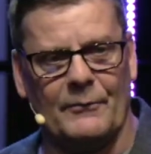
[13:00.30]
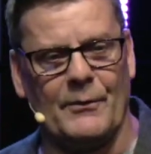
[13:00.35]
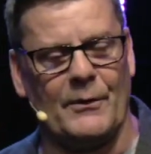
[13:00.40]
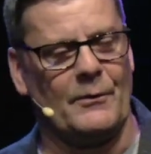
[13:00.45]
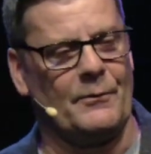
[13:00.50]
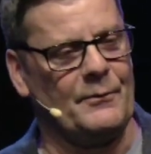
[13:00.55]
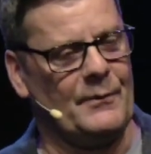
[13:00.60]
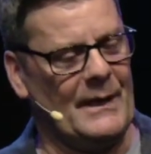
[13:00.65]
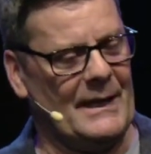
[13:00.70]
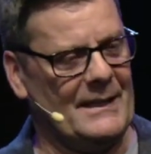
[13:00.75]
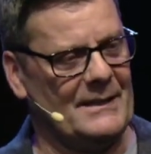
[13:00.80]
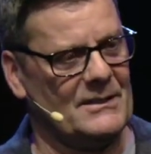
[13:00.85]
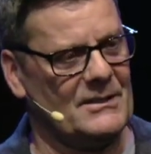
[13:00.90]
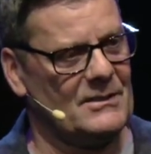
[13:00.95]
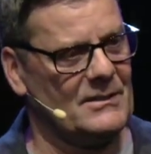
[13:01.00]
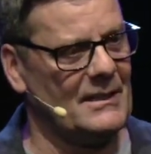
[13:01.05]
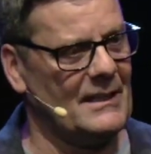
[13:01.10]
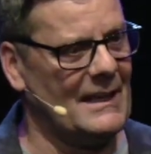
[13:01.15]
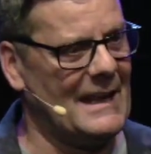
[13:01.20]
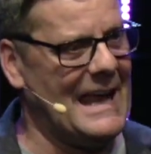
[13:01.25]
for the fence
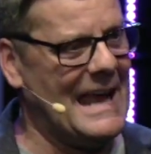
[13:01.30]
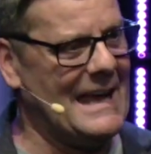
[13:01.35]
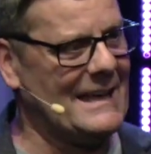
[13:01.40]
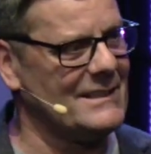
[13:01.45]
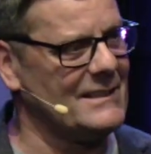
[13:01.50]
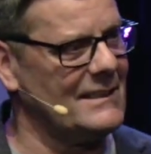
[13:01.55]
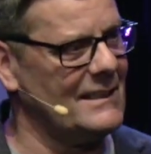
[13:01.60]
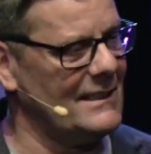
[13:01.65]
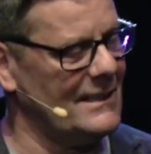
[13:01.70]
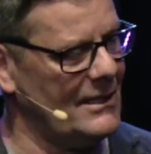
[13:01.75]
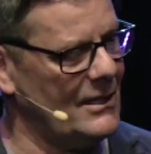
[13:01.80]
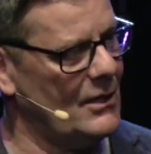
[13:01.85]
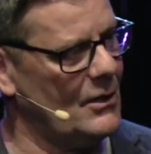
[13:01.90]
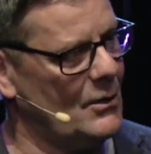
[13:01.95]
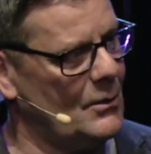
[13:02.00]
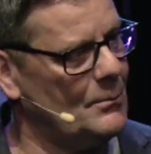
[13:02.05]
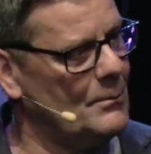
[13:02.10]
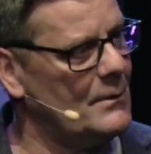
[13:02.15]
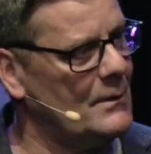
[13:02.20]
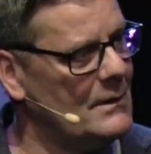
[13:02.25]
and asking
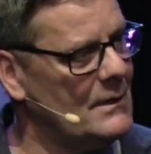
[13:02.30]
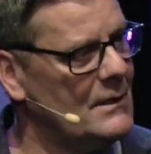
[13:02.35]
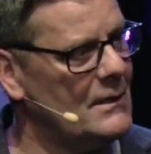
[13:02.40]
him